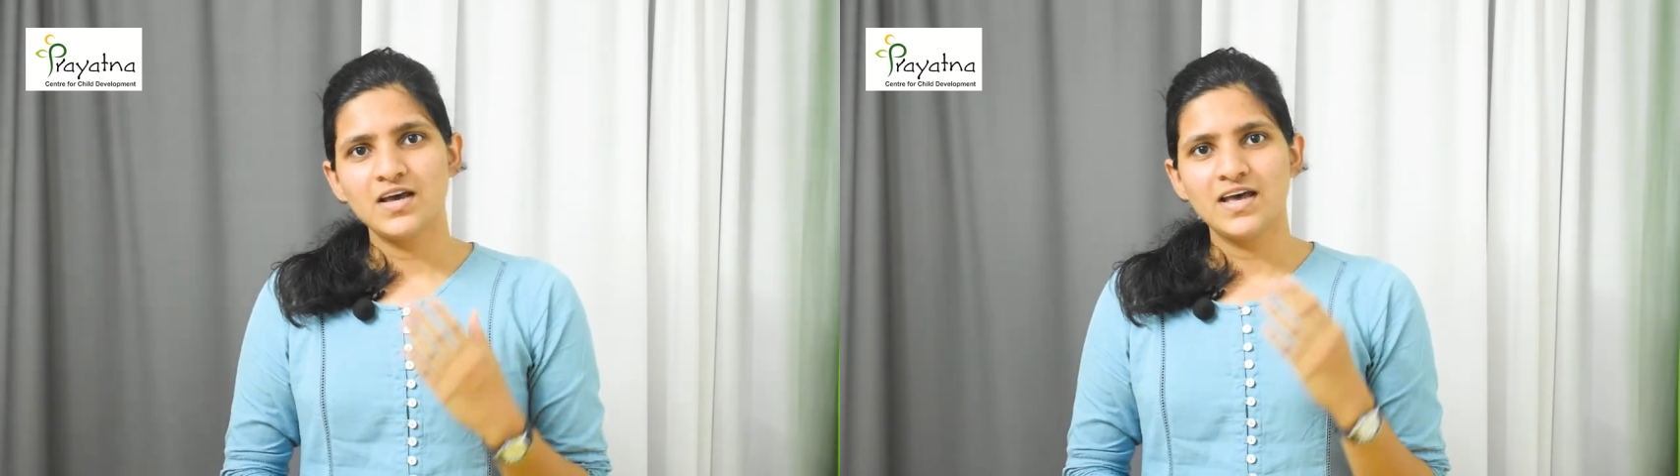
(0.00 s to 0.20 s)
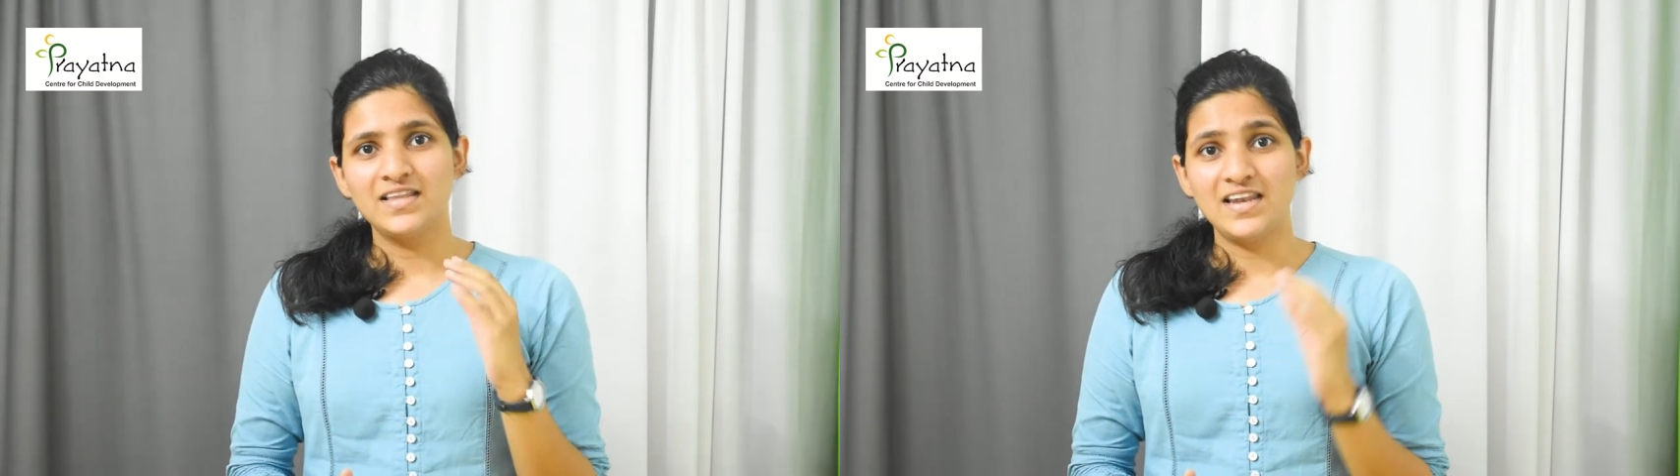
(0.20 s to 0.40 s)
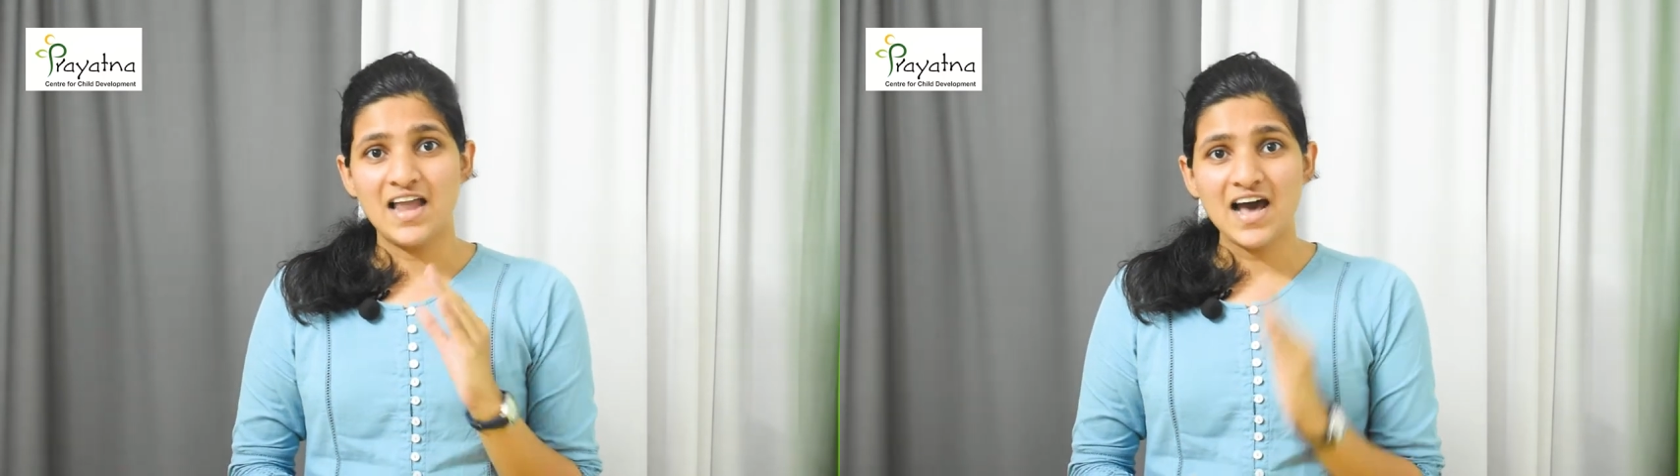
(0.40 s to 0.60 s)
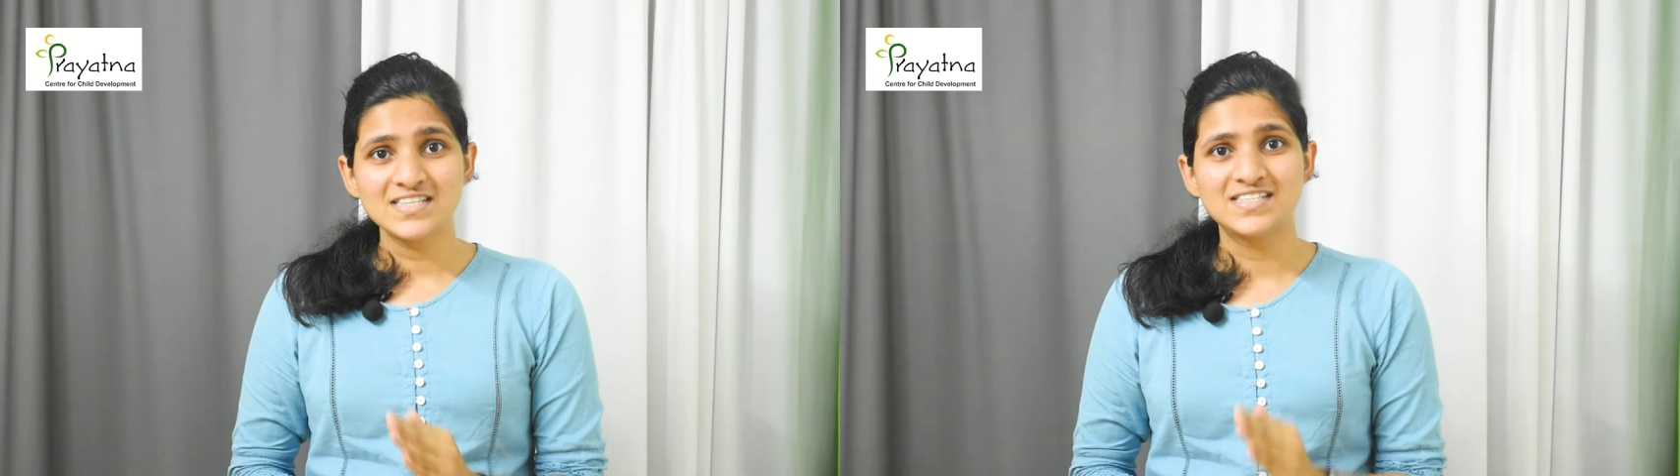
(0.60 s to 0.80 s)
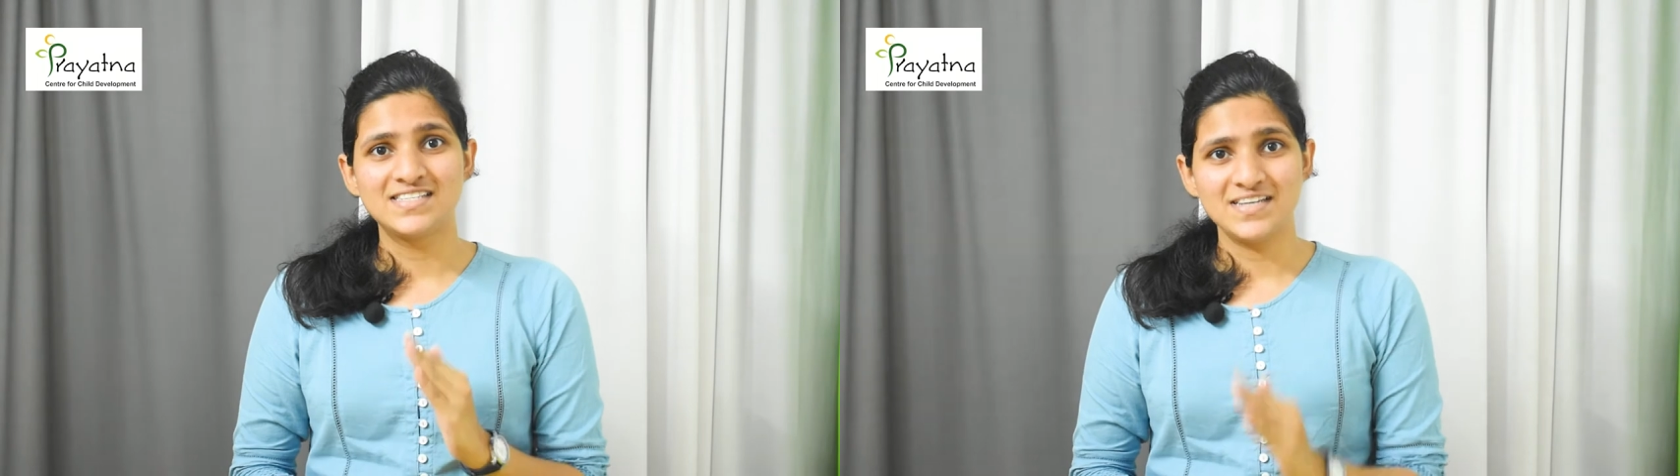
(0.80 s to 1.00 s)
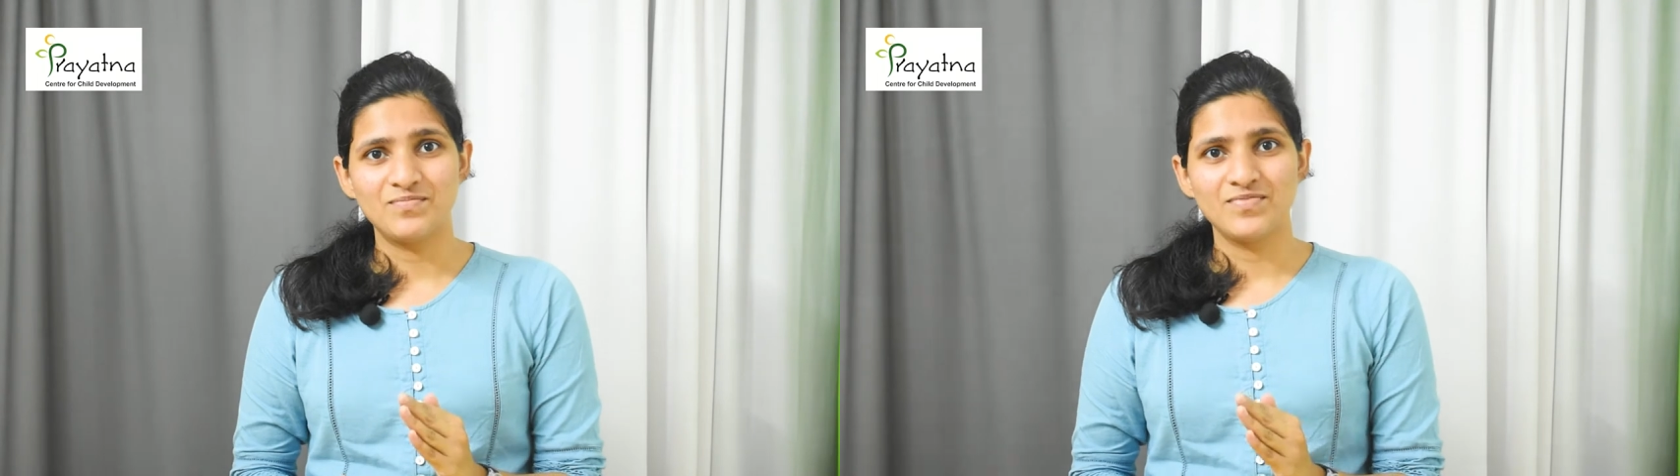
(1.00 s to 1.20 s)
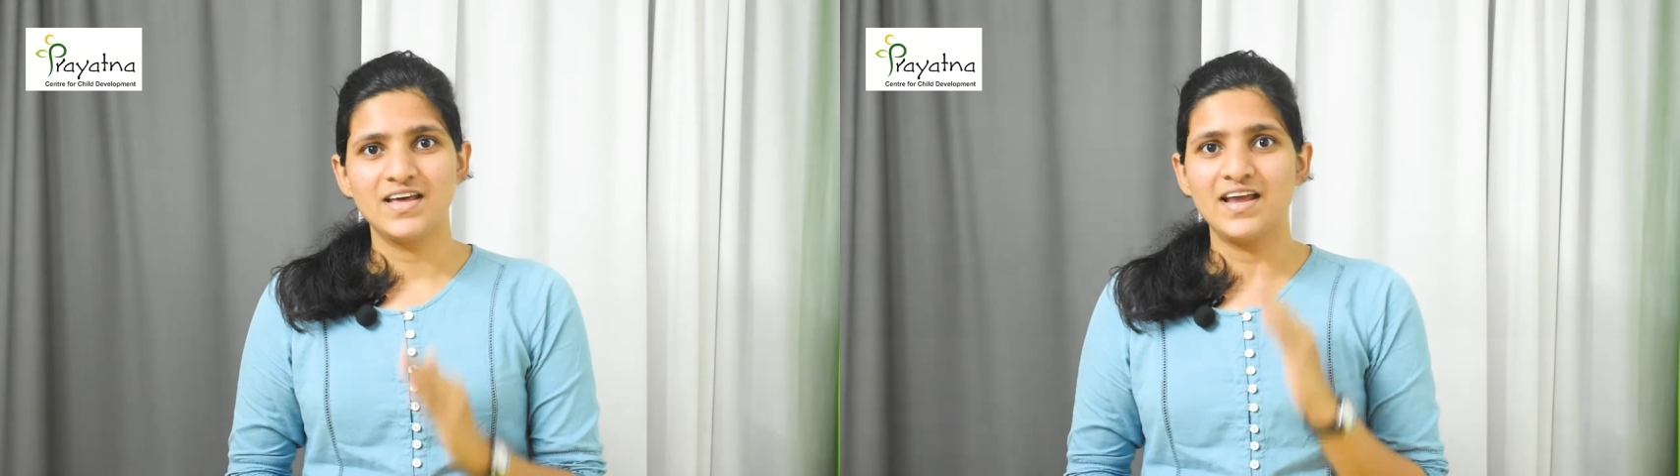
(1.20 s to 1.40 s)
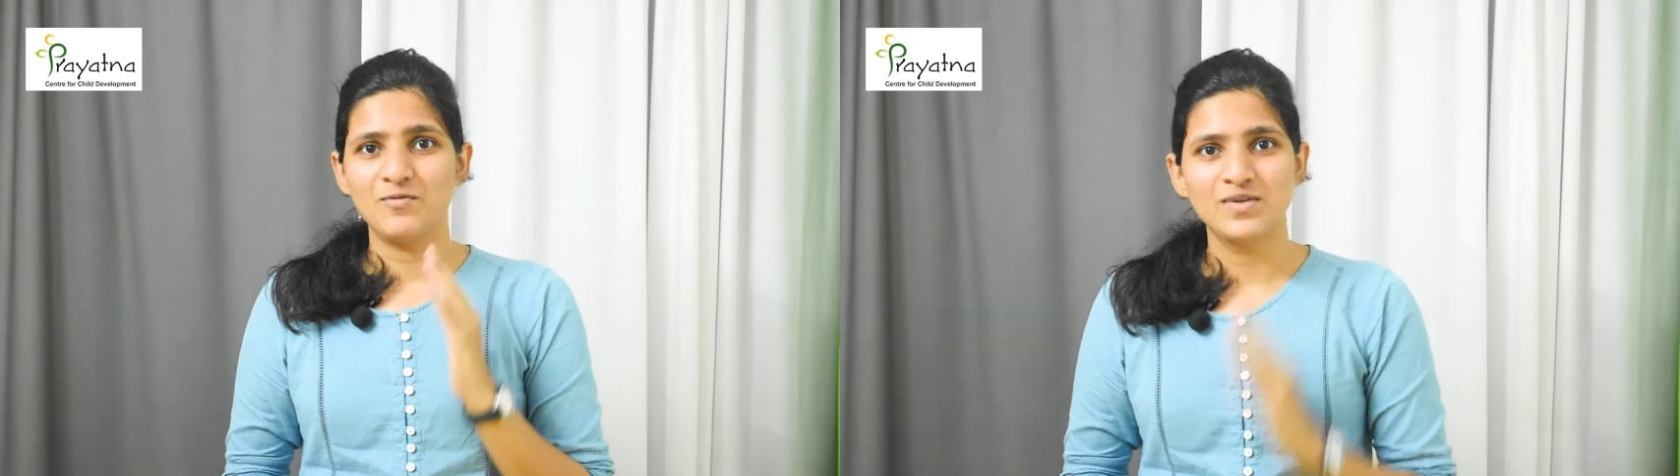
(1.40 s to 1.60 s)
And the last tip
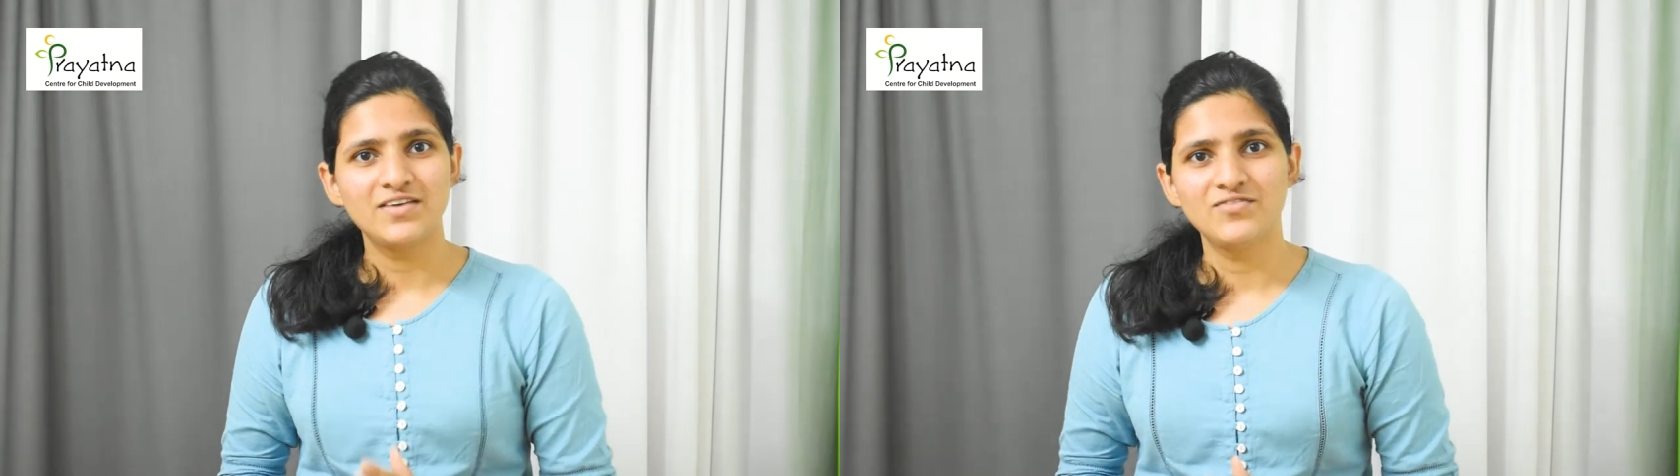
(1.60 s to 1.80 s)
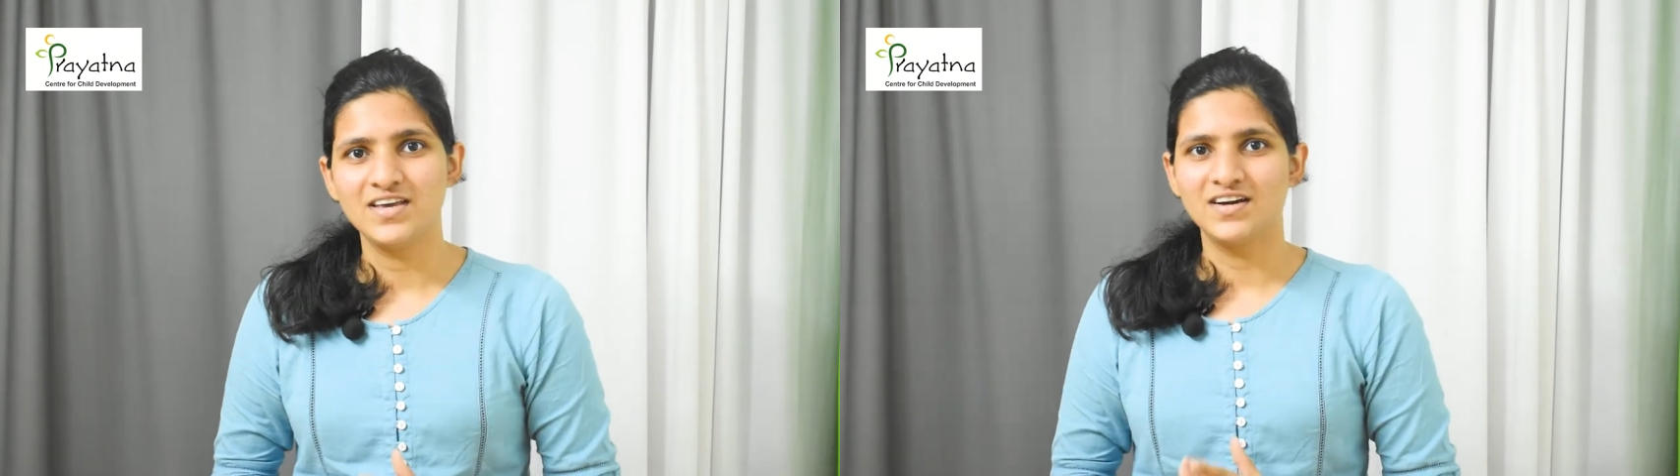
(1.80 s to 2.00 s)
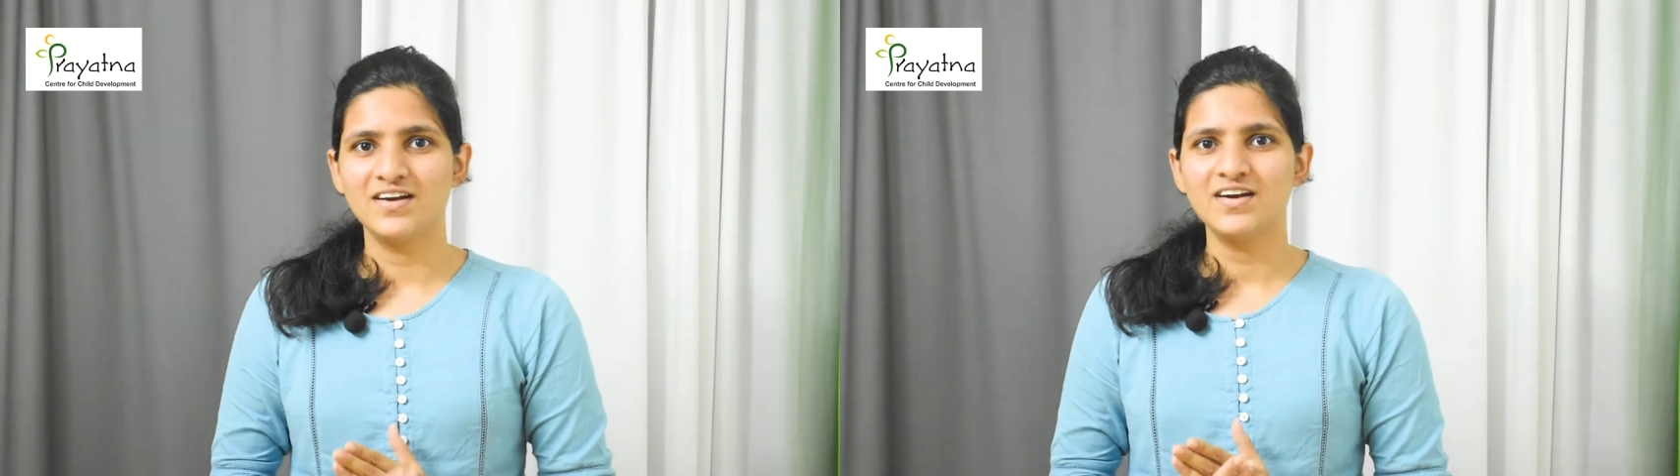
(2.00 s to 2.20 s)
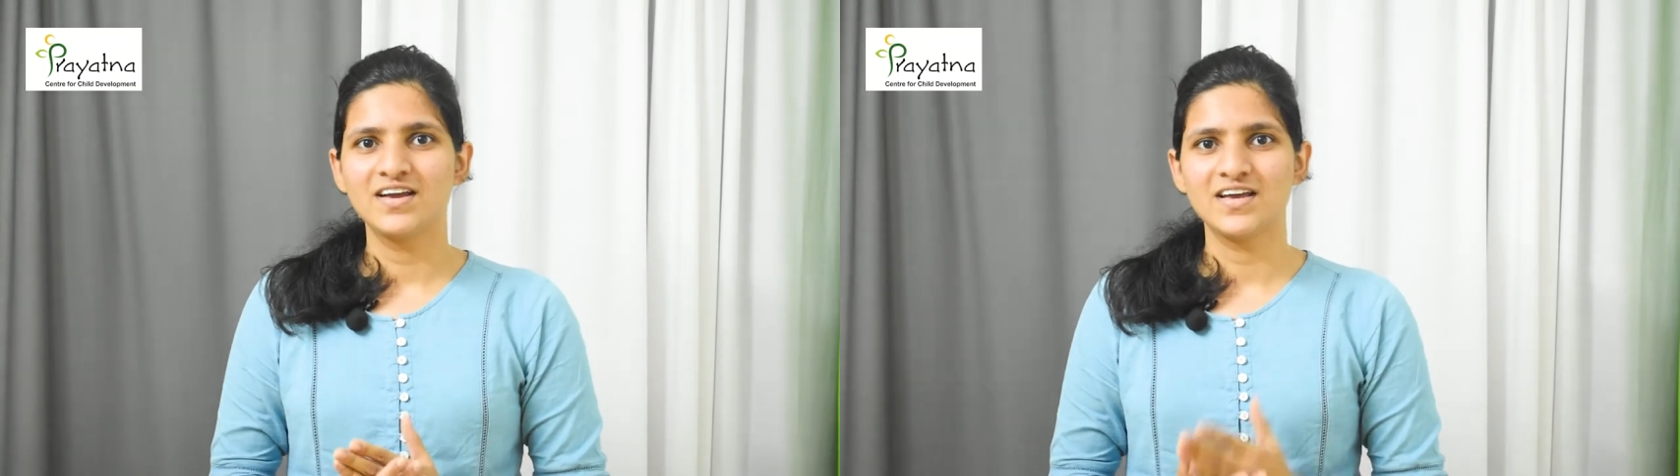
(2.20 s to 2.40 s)
that I will give here